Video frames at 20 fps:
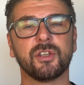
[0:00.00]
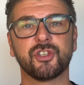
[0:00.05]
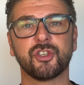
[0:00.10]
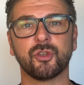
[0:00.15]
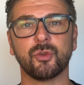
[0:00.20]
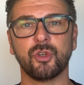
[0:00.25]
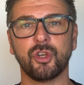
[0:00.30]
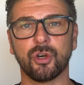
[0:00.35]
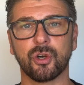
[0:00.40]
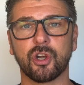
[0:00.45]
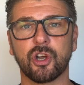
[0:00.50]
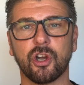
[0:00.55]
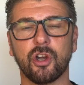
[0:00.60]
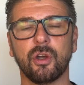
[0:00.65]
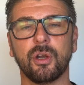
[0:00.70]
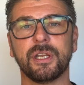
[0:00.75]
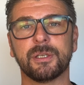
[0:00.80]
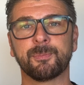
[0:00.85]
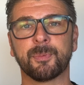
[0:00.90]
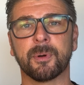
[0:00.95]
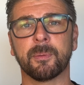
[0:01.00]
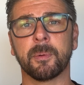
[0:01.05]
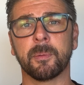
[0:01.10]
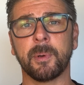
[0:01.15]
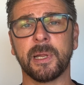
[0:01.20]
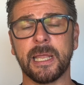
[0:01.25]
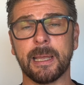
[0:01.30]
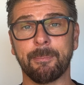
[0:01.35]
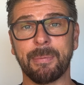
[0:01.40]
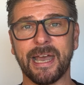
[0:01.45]
to your code is
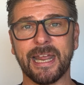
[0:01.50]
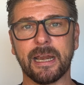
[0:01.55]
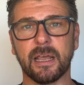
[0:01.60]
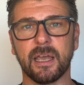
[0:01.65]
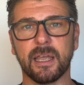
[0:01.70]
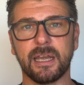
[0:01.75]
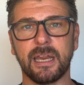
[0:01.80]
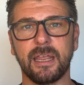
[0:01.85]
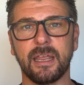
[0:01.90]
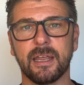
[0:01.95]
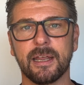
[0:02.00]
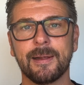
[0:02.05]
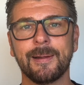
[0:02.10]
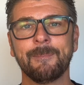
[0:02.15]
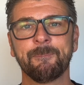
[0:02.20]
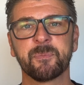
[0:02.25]
probably a bad idea.